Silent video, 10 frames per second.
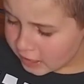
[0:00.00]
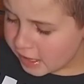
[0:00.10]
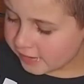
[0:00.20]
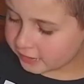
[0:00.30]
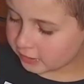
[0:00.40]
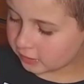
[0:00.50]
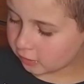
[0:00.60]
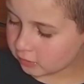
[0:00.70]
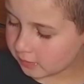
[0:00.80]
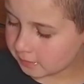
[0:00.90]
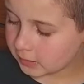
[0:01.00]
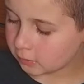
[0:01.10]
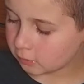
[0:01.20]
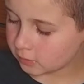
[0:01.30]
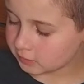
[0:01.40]
It can only
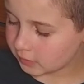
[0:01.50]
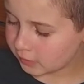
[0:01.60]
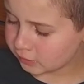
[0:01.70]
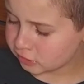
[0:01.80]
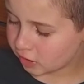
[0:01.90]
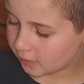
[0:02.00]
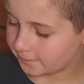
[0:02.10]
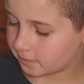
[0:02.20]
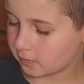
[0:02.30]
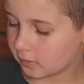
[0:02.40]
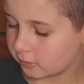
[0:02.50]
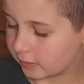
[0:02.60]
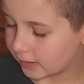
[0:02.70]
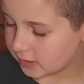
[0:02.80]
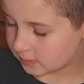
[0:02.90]
mean one thing, Tom.
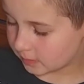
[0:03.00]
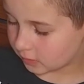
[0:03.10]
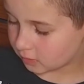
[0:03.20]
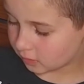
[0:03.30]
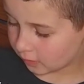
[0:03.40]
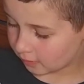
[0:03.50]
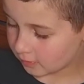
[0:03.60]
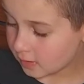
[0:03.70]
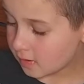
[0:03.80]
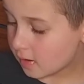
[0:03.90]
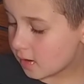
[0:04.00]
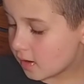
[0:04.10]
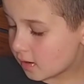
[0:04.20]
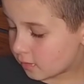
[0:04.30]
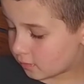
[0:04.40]
Granny's been cooking,
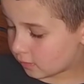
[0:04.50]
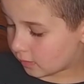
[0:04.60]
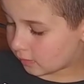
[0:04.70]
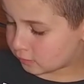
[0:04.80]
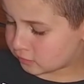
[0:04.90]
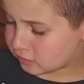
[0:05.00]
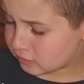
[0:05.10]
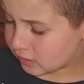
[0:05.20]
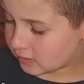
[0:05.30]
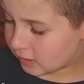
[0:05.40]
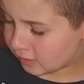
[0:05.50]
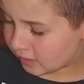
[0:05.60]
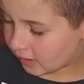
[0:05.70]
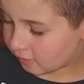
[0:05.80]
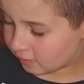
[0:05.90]
said
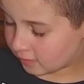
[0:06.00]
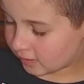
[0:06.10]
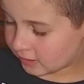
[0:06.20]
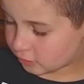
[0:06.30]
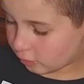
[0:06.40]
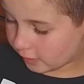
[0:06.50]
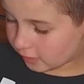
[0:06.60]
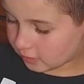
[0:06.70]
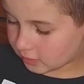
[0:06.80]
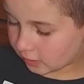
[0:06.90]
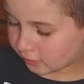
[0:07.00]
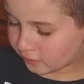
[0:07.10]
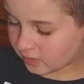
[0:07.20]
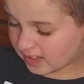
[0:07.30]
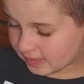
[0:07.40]
Delia, really enjoying herself.
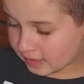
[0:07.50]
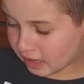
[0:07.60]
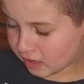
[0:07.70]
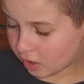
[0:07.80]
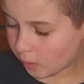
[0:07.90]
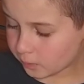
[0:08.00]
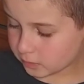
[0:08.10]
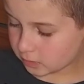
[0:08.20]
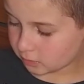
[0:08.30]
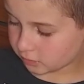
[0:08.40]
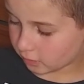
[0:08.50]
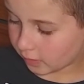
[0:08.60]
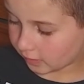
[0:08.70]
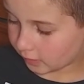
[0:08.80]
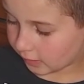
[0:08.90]
I hope she was
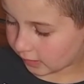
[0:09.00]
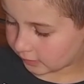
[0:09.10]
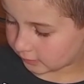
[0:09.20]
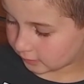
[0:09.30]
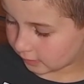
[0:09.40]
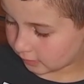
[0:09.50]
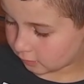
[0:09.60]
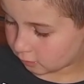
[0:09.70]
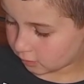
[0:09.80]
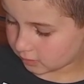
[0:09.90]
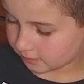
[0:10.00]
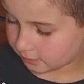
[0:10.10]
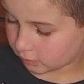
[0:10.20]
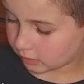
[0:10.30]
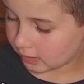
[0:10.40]
wrong and that it wasn't
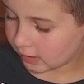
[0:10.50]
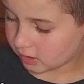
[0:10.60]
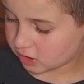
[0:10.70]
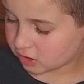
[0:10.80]
more ledge